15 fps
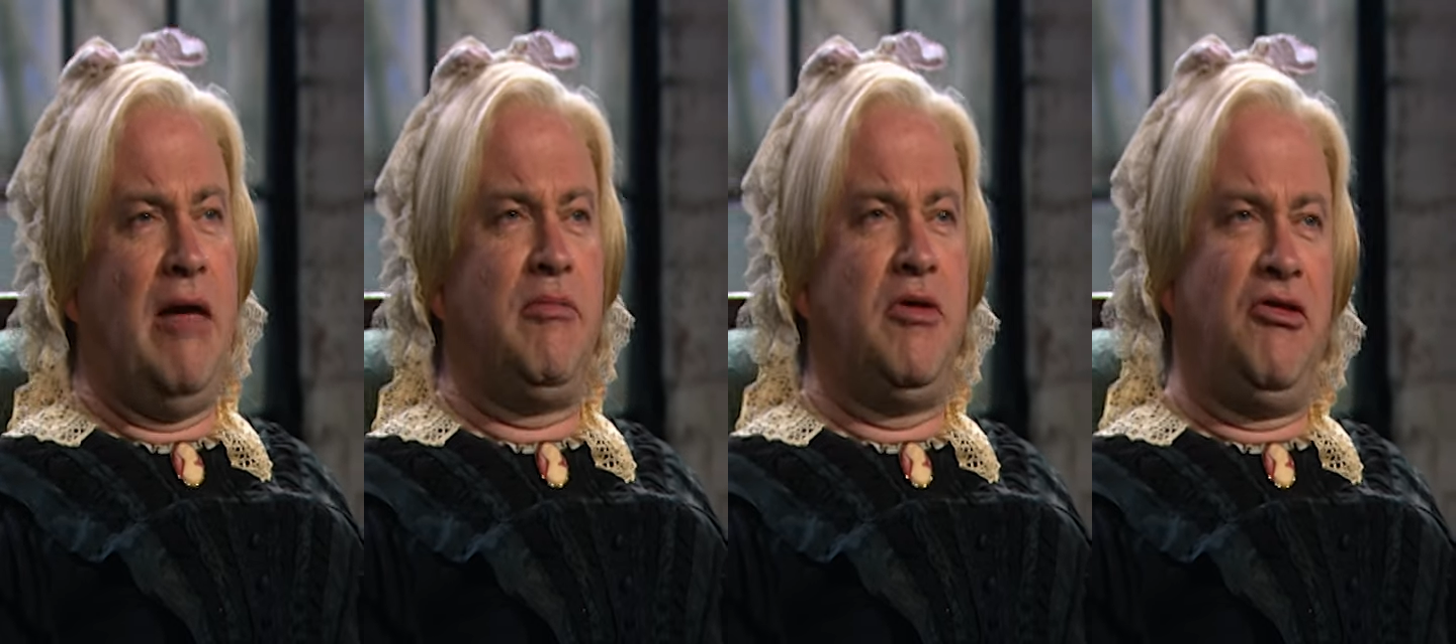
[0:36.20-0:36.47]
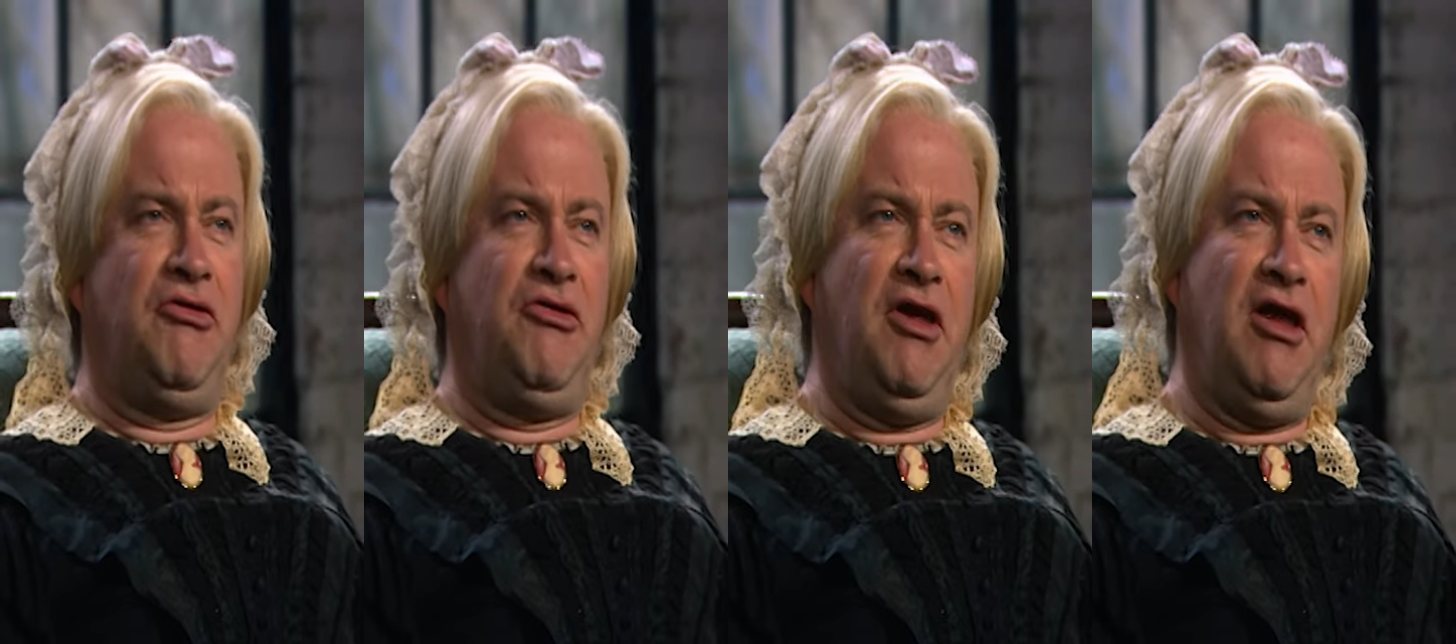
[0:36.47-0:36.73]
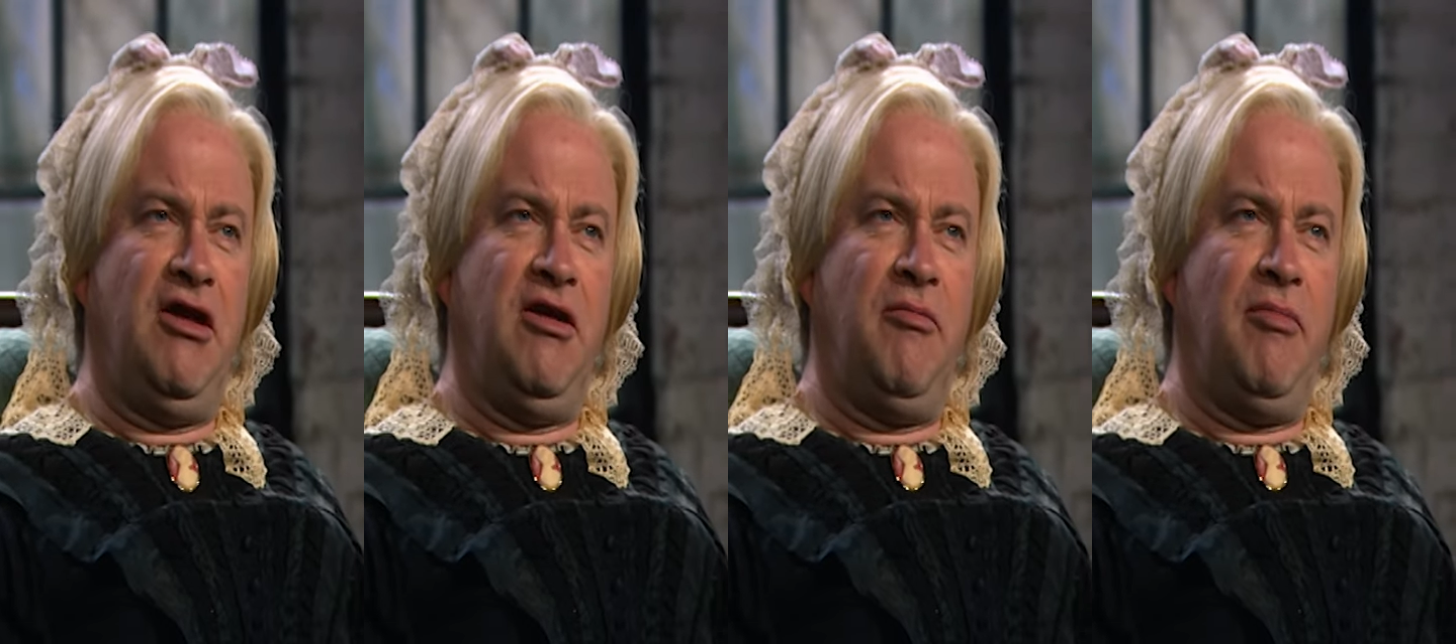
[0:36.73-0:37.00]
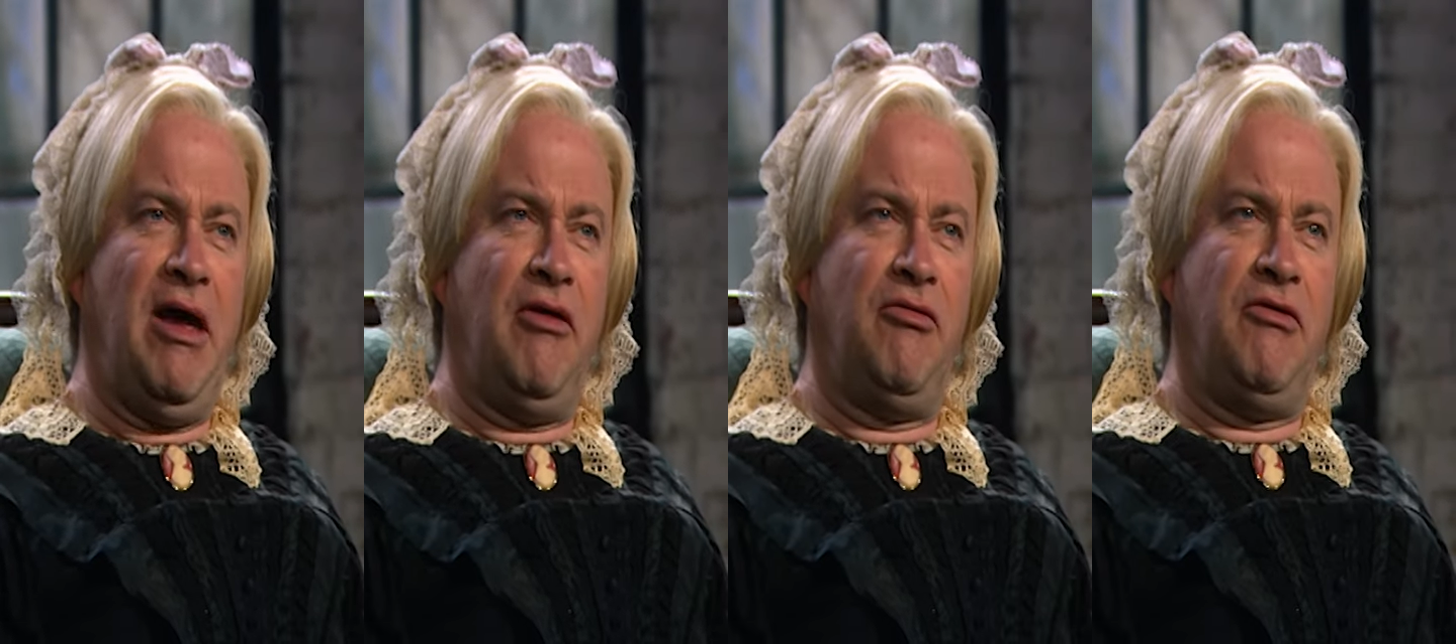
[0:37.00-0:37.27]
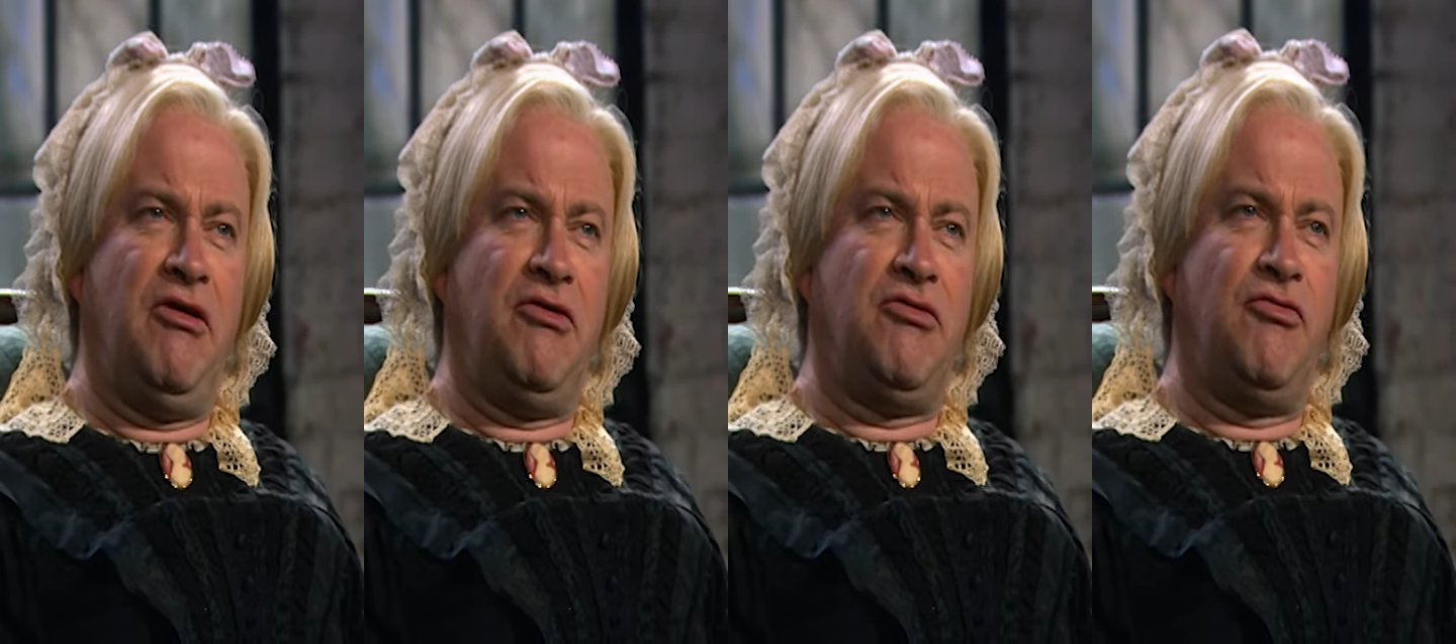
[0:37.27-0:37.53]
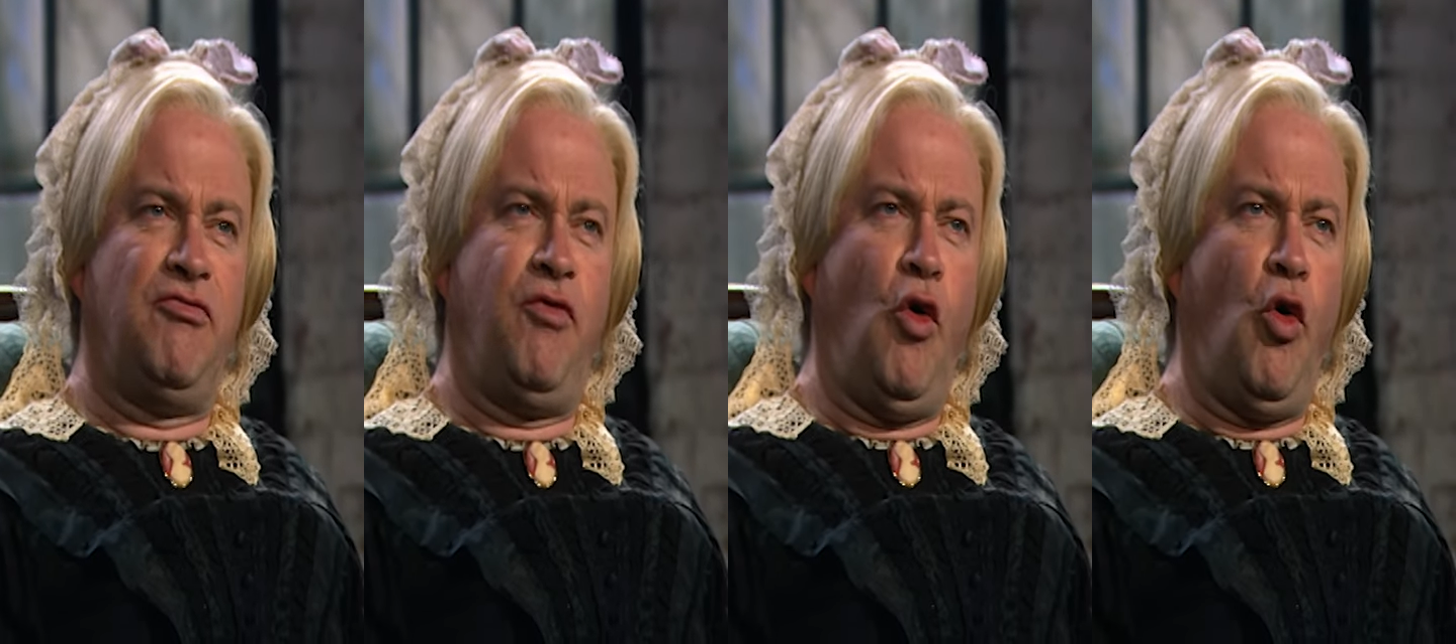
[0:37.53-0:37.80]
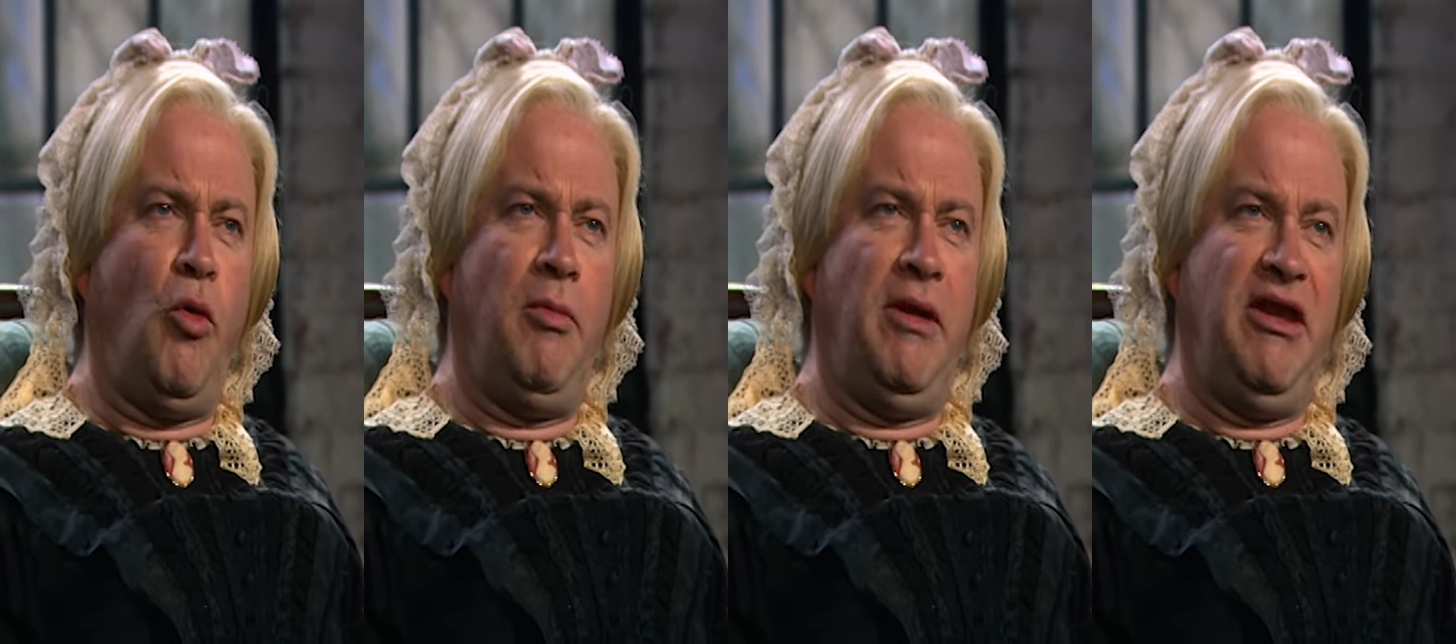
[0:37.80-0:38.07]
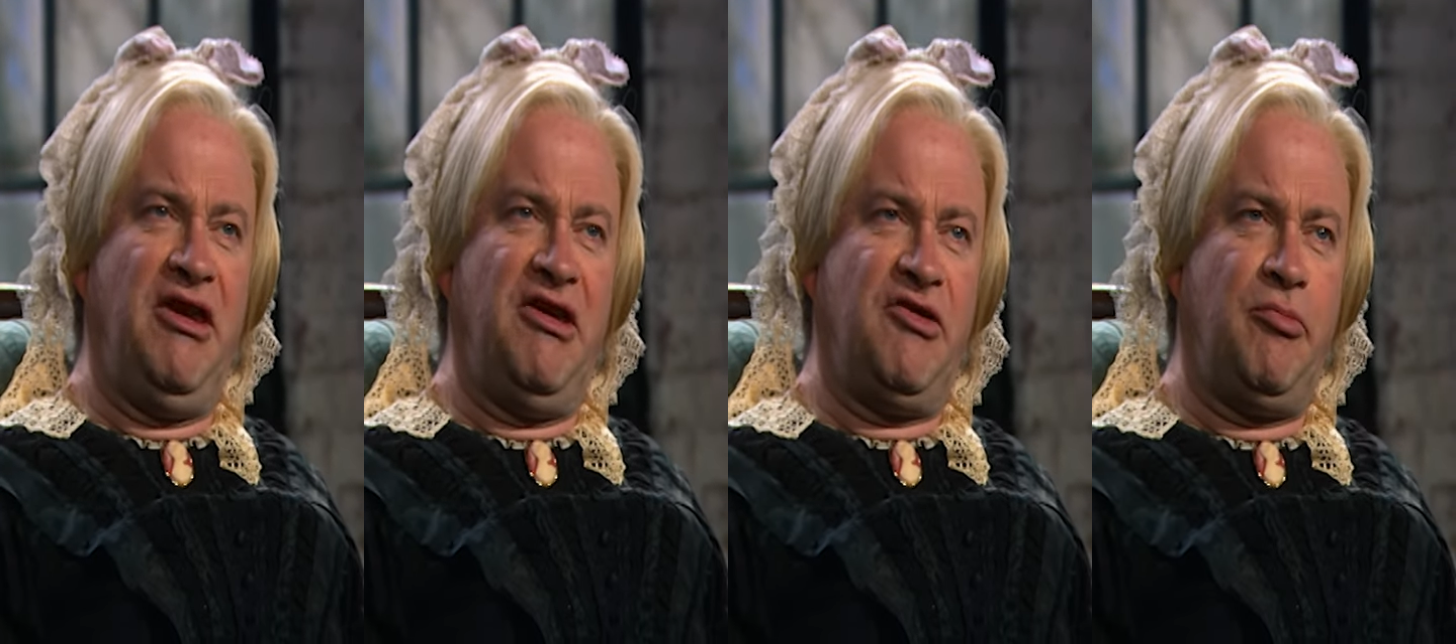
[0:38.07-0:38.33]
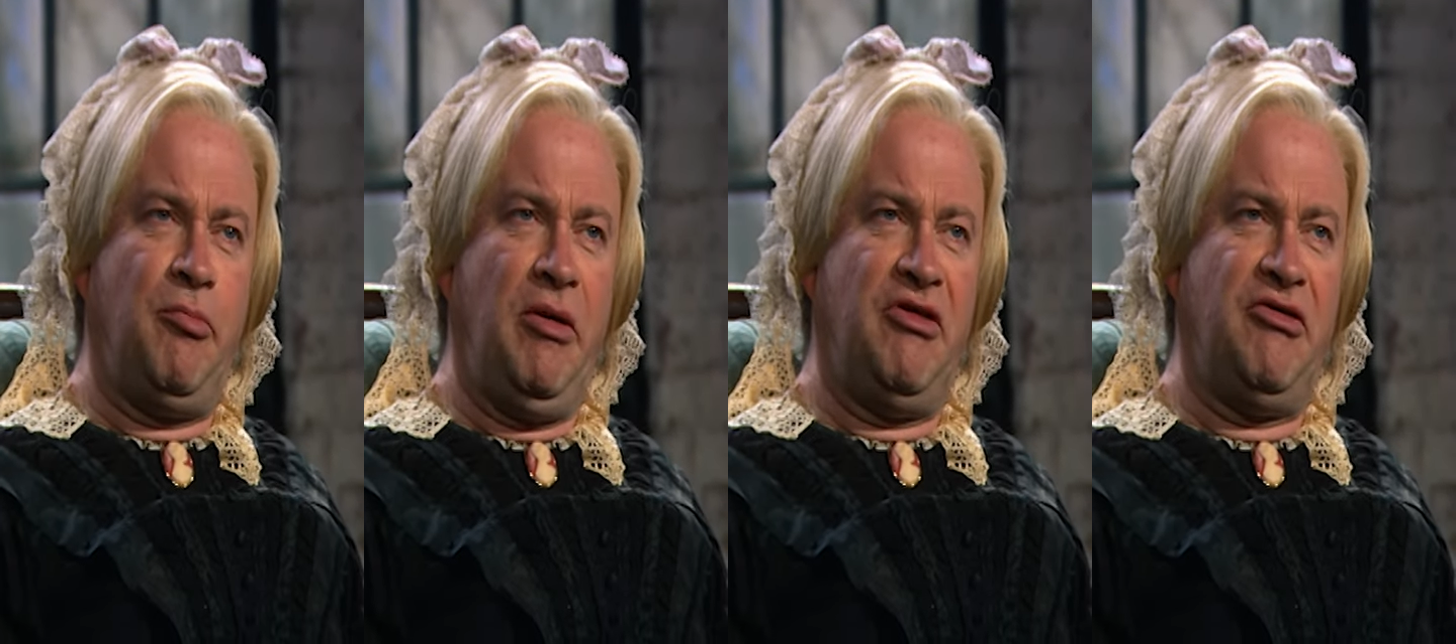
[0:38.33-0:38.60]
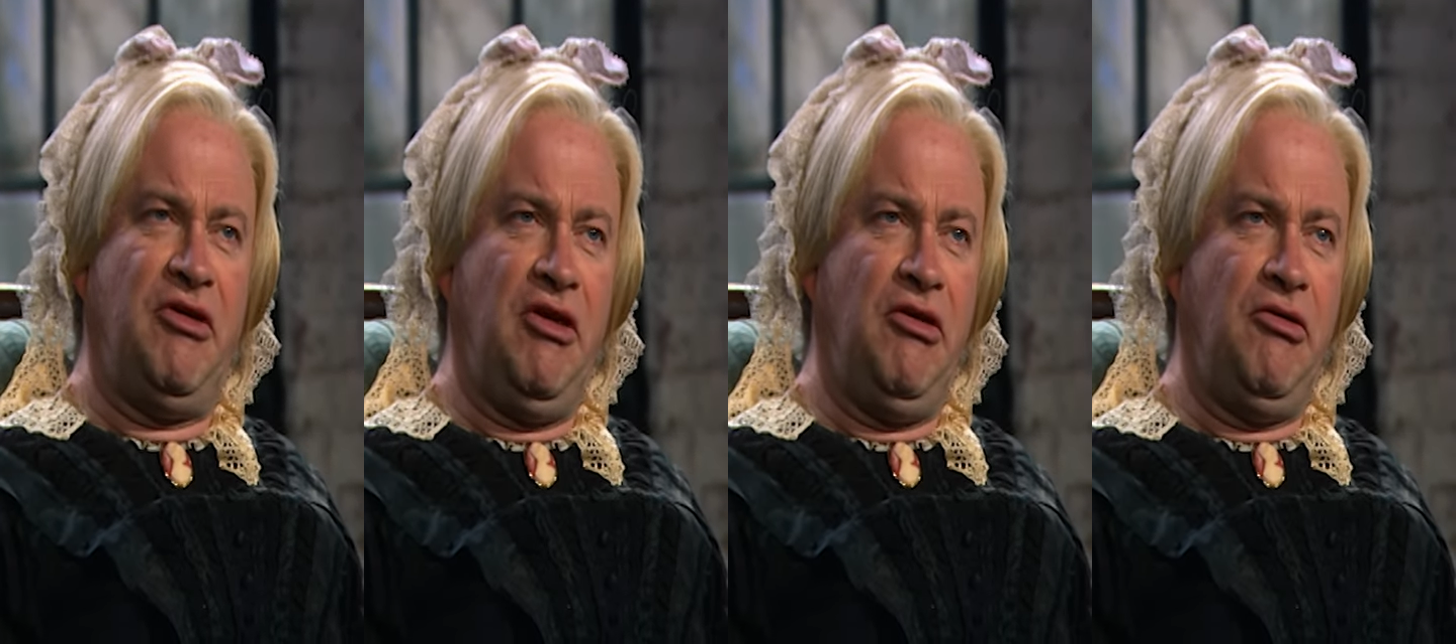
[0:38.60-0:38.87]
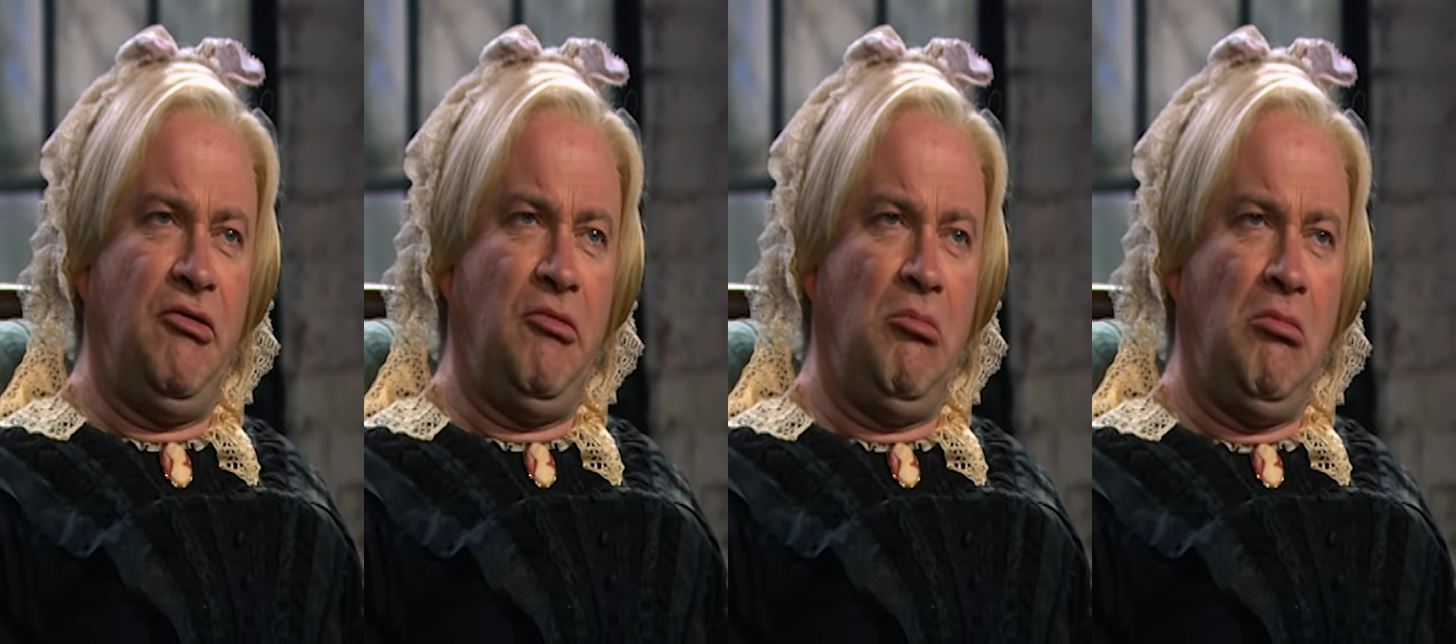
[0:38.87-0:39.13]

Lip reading: I'm concerned about this 4 minutes business.